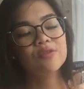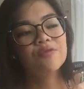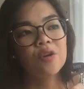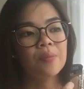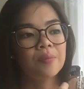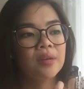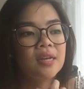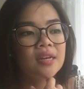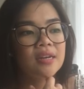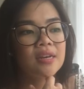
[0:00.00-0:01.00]
from
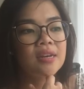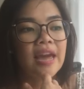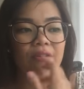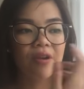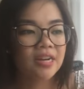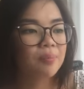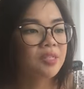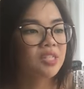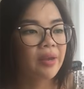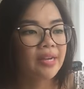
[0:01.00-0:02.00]
narrator
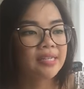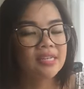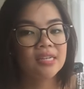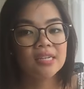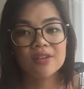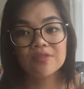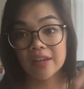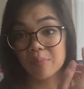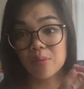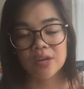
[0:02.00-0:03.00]
perspective, like
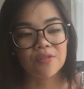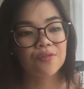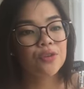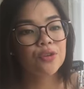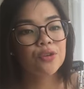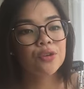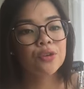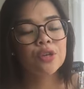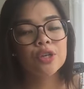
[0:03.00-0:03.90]
point of view,